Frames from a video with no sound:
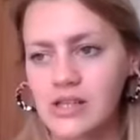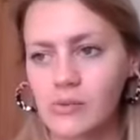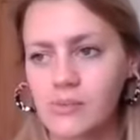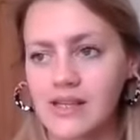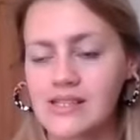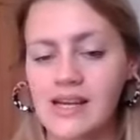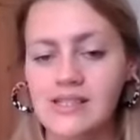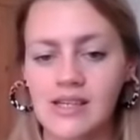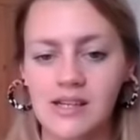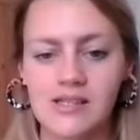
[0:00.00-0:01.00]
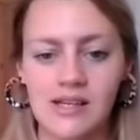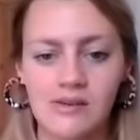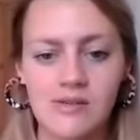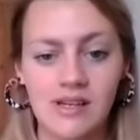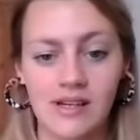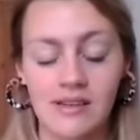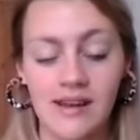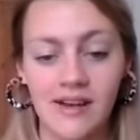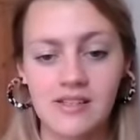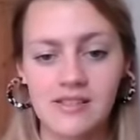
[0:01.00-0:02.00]
not being static, because that was kind of the
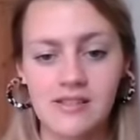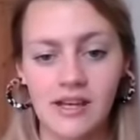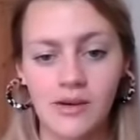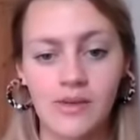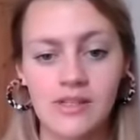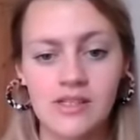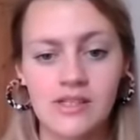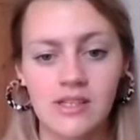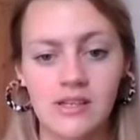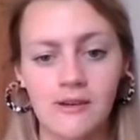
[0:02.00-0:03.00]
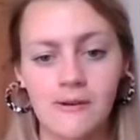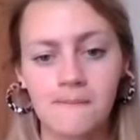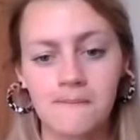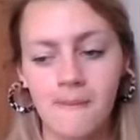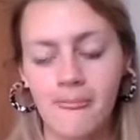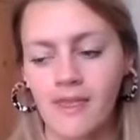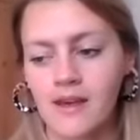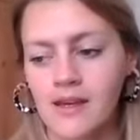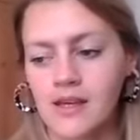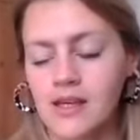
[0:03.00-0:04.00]
next thing I wanted to
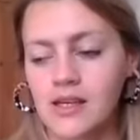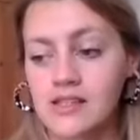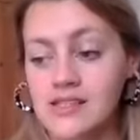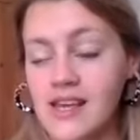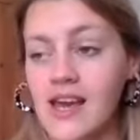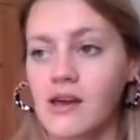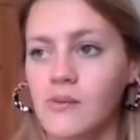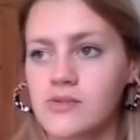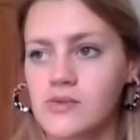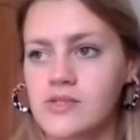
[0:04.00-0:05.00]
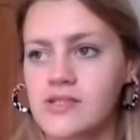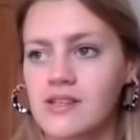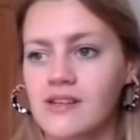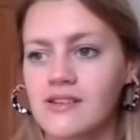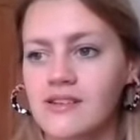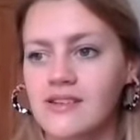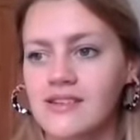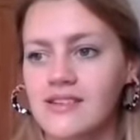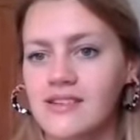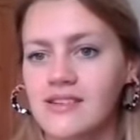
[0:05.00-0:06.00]
say, which was that,
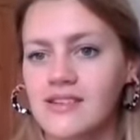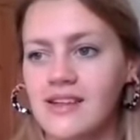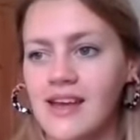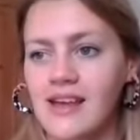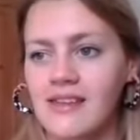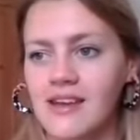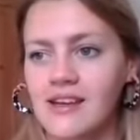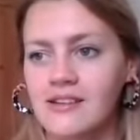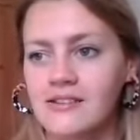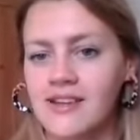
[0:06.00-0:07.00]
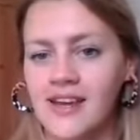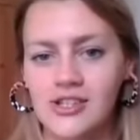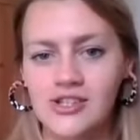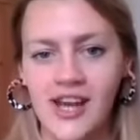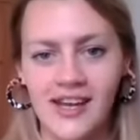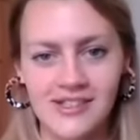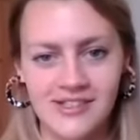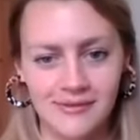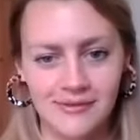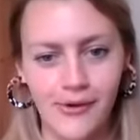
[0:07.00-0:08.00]
yeah, they can change
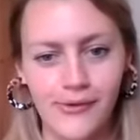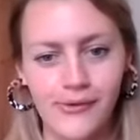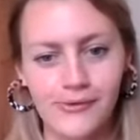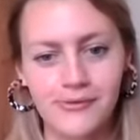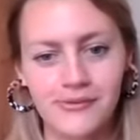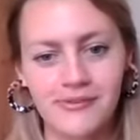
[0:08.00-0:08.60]
and evolve